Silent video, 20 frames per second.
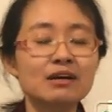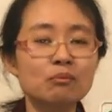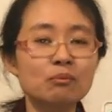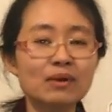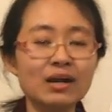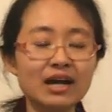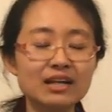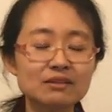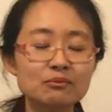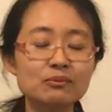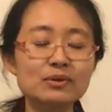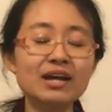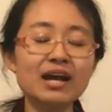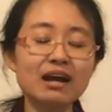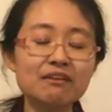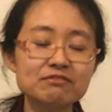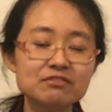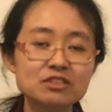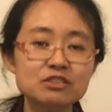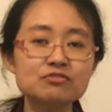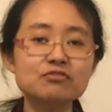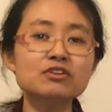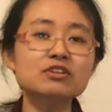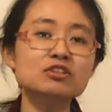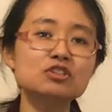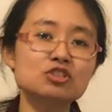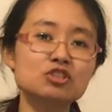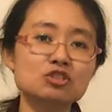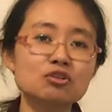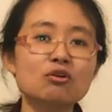We have
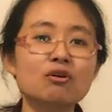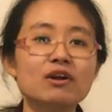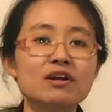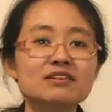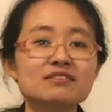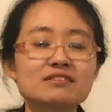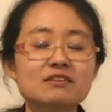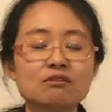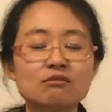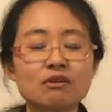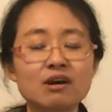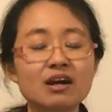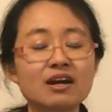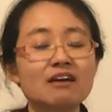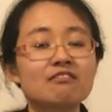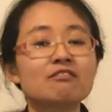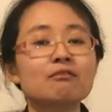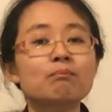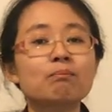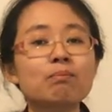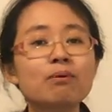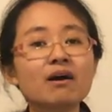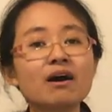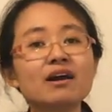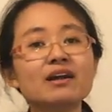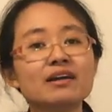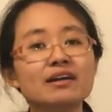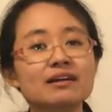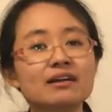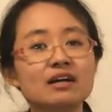different joints around our
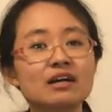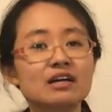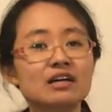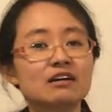body.